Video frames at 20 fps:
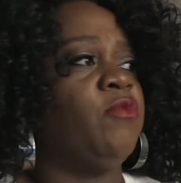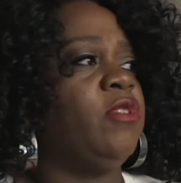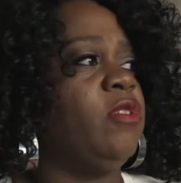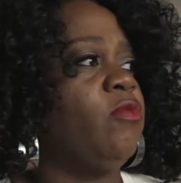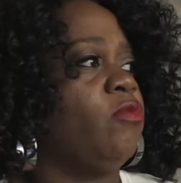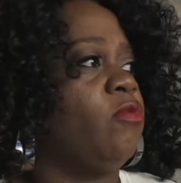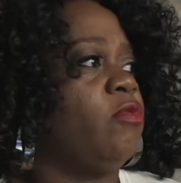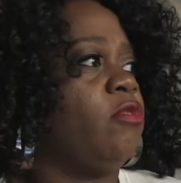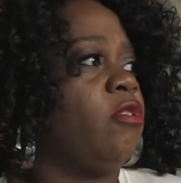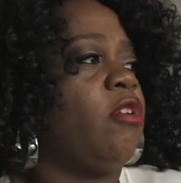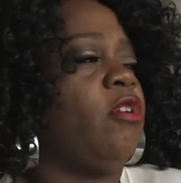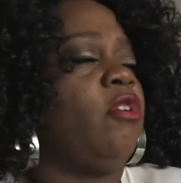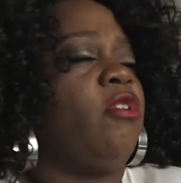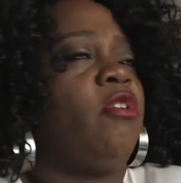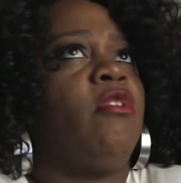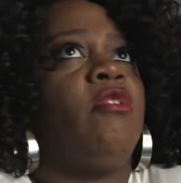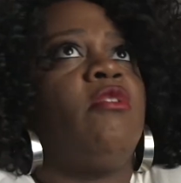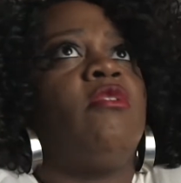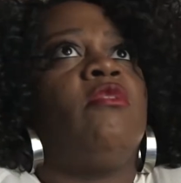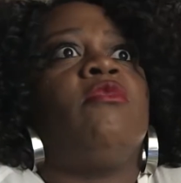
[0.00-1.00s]
we
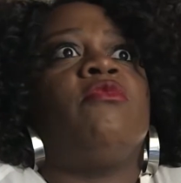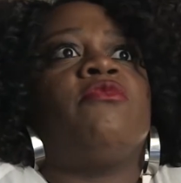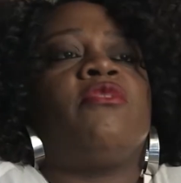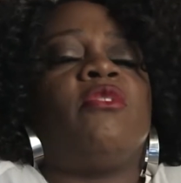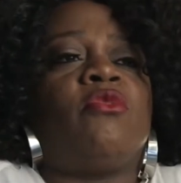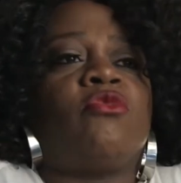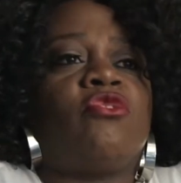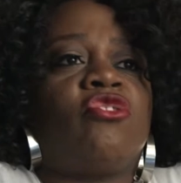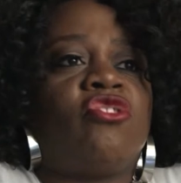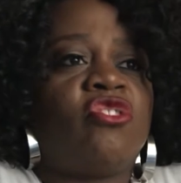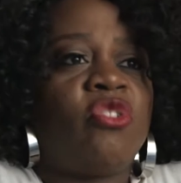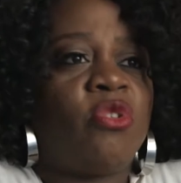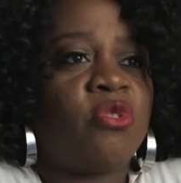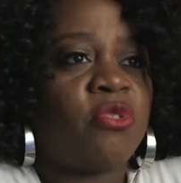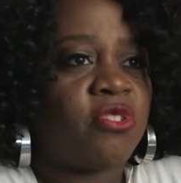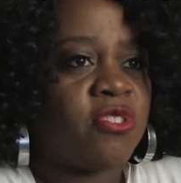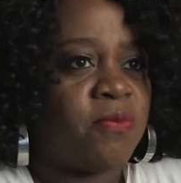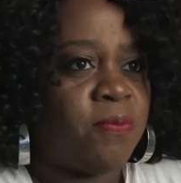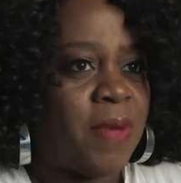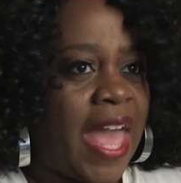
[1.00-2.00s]
roll those
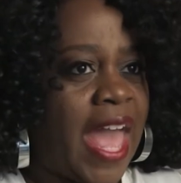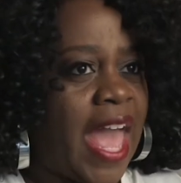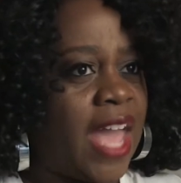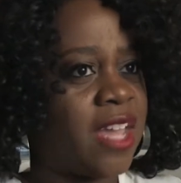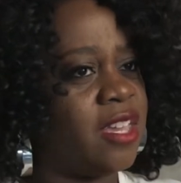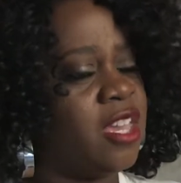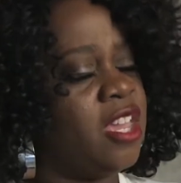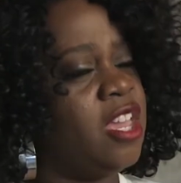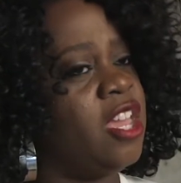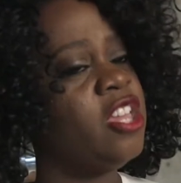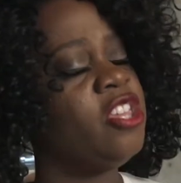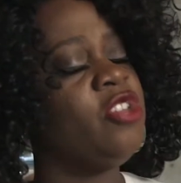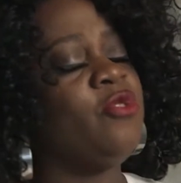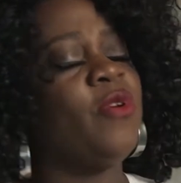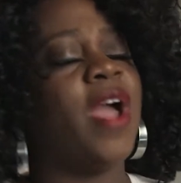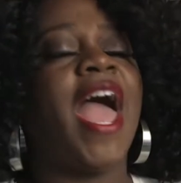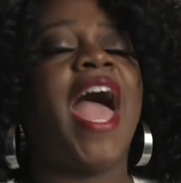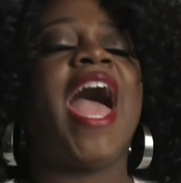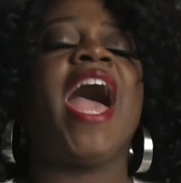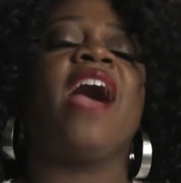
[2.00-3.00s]
shoulders back. You
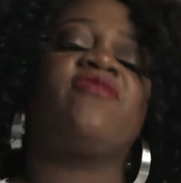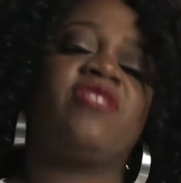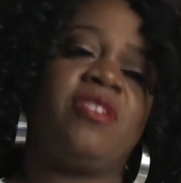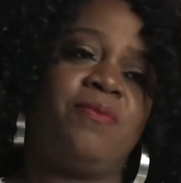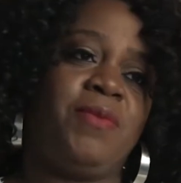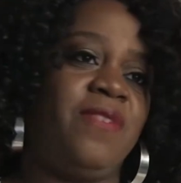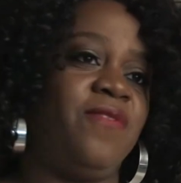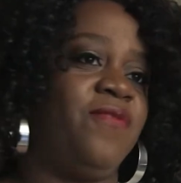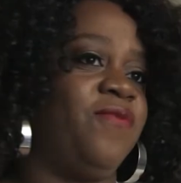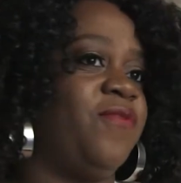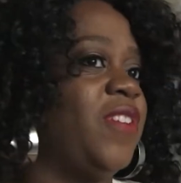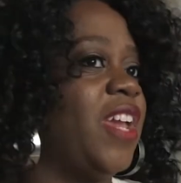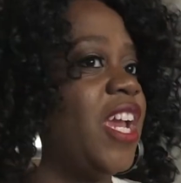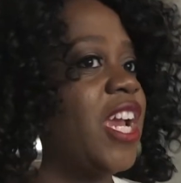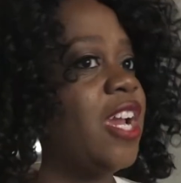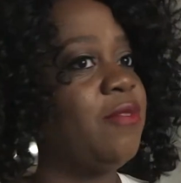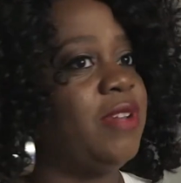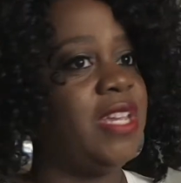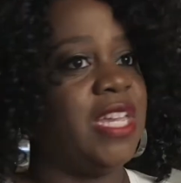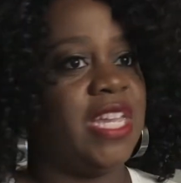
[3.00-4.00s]
have to be
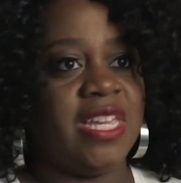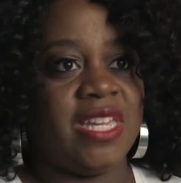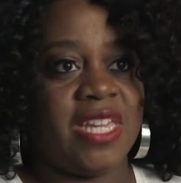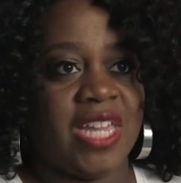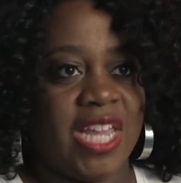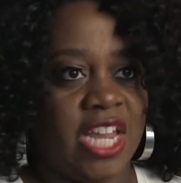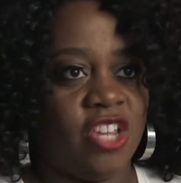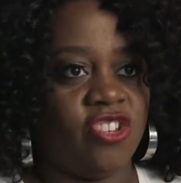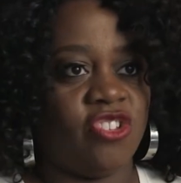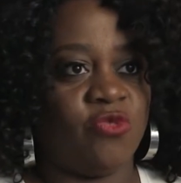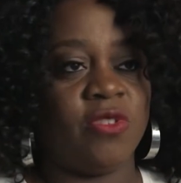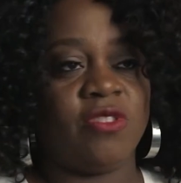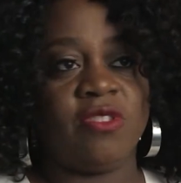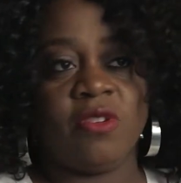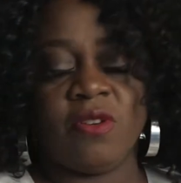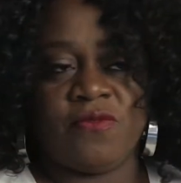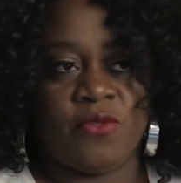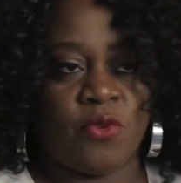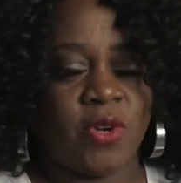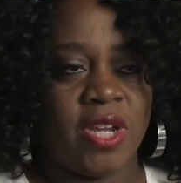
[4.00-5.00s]
very engaged with
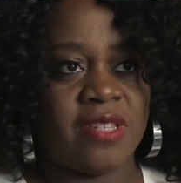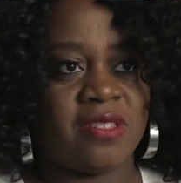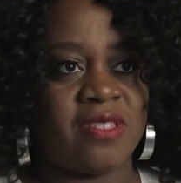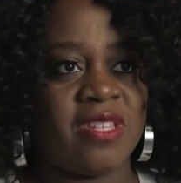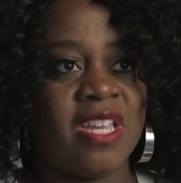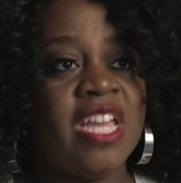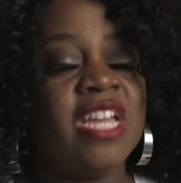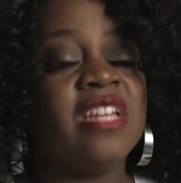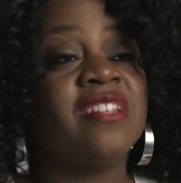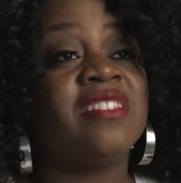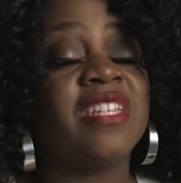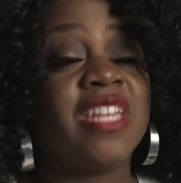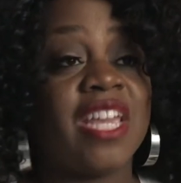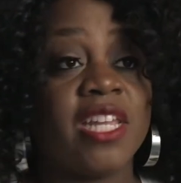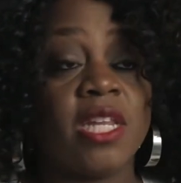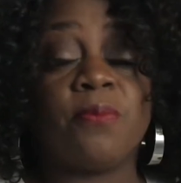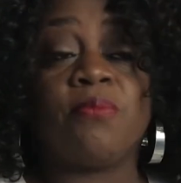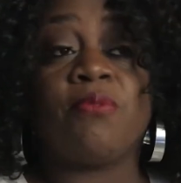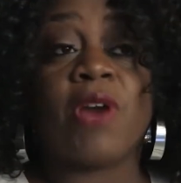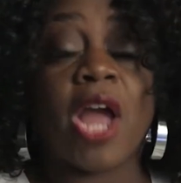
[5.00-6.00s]
your voice to get
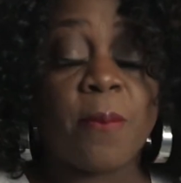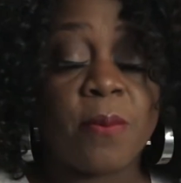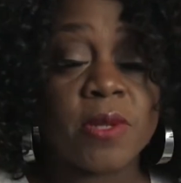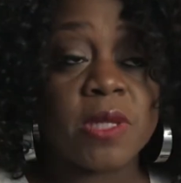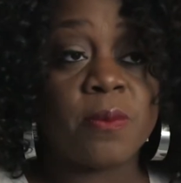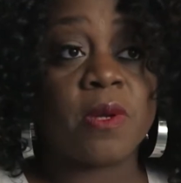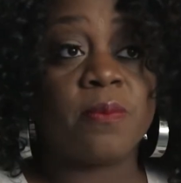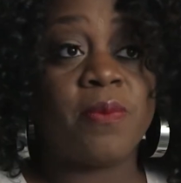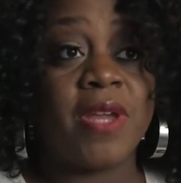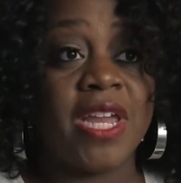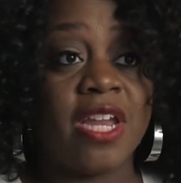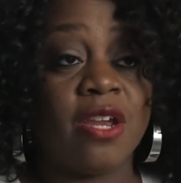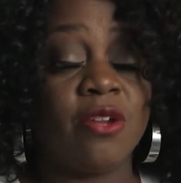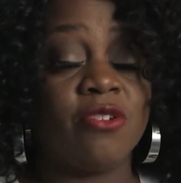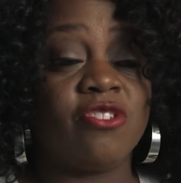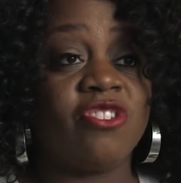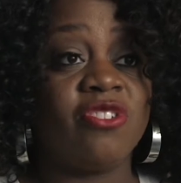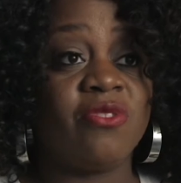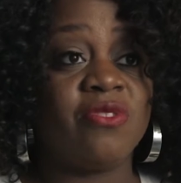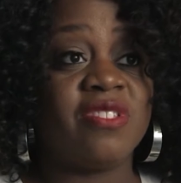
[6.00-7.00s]
it properly
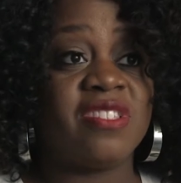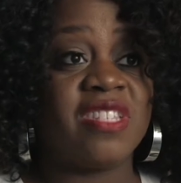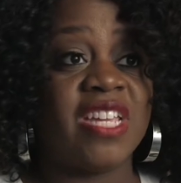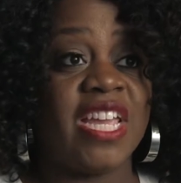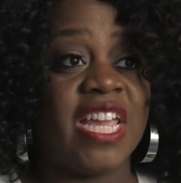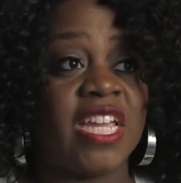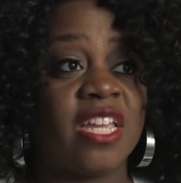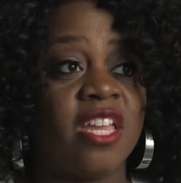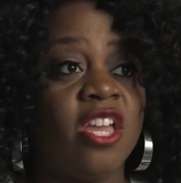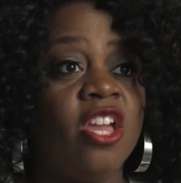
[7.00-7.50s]
prepared to sing.